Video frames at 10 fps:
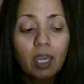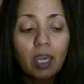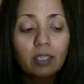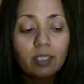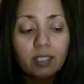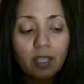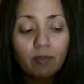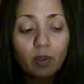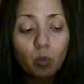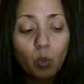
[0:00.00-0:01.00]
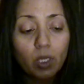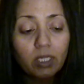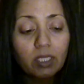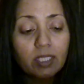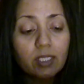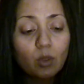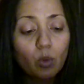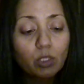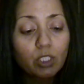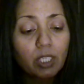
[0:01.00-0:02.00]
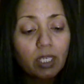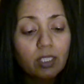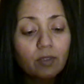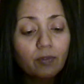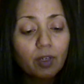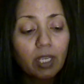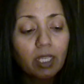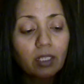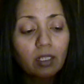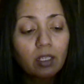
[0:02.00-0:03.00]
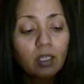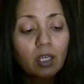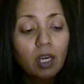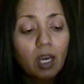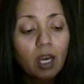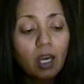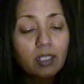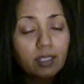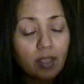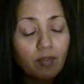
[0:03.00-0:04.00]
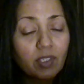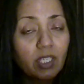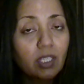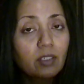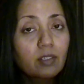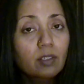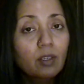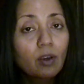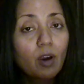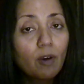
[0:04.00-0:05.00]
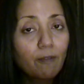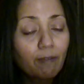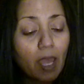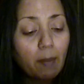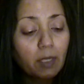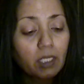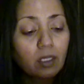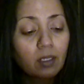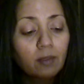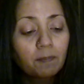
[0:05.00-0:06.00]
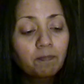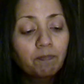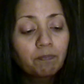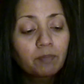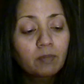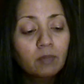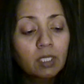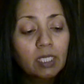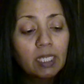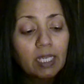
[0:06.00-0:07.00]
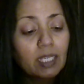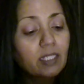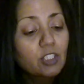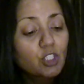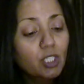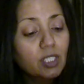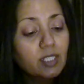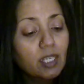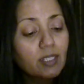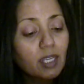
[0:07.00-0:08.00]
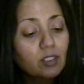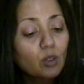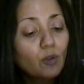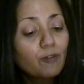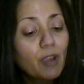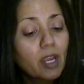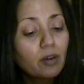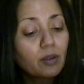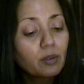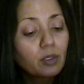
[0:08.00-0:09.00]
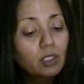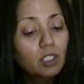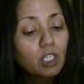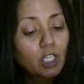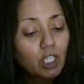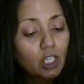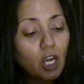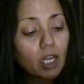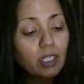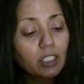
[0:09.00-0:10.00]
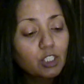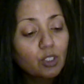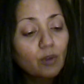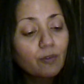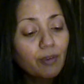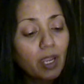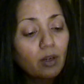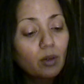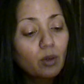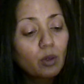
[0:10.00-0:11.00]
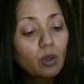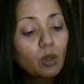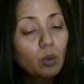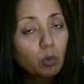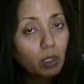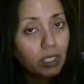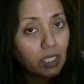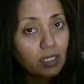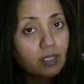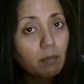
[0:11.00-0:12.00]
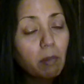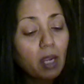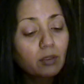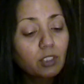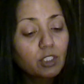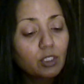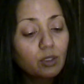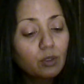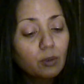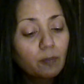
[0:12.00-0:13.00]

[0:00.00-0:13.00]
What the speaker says: and the 7 worthless, scorched heads of grain are 7 years of famine. It is just as I told Pharaoh. God has shown Pharaoh what he is about to do.